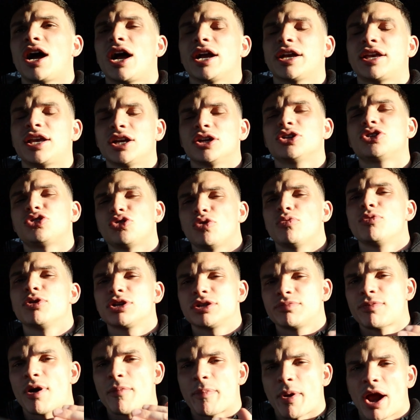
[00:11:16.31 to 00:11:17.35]
I care so
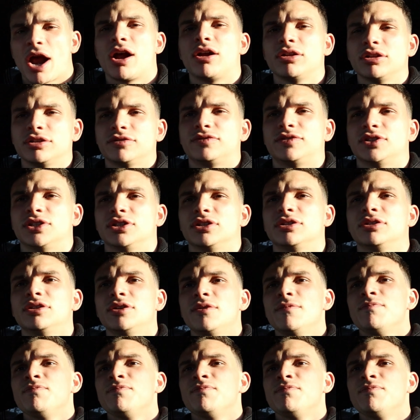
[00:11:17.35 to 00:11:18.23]
much about powerlifting